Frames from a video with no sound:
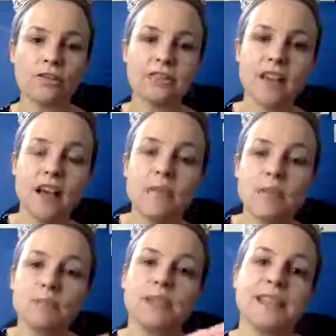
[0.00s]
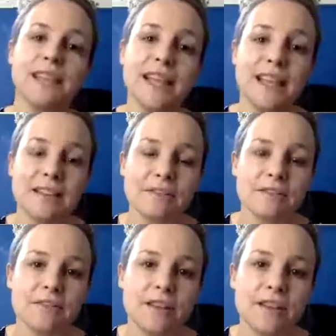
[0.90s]
time a
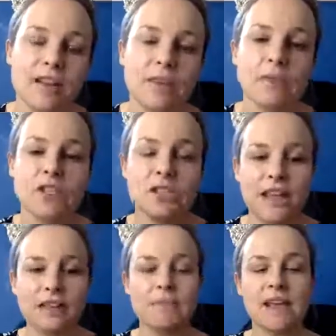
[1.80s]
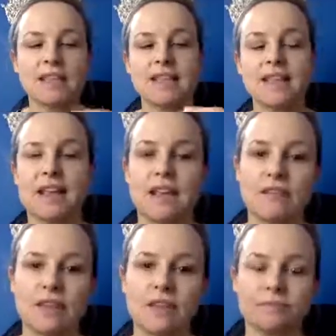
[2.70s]
belief, which then makes it
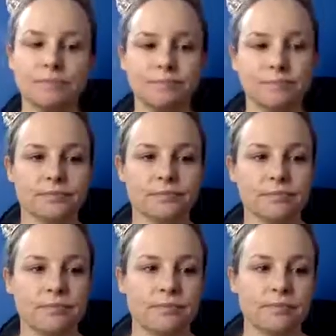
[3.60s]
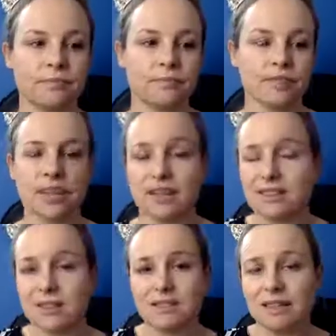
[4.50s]
even, I guess
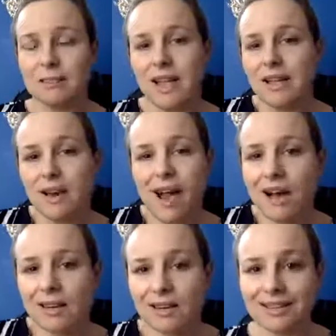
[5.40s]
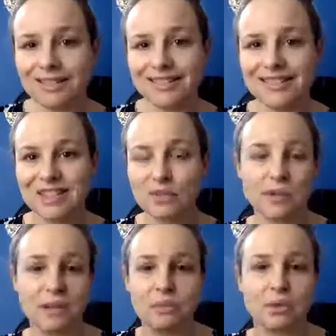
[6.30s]
it does make it harder to
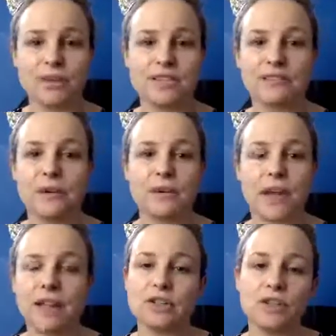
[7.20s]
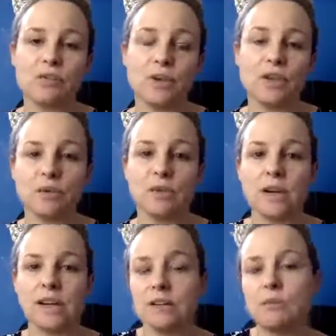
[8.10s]
really progress forward and do what you
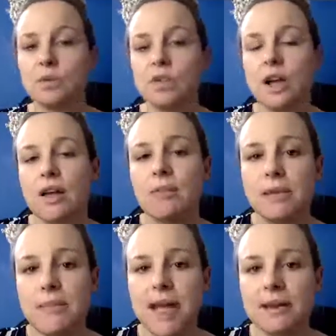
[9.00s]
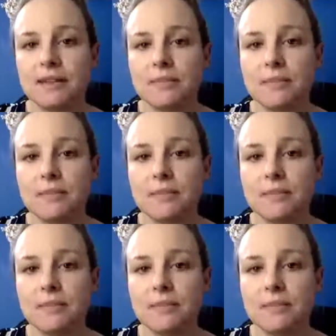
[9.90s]
want in a more timely manner.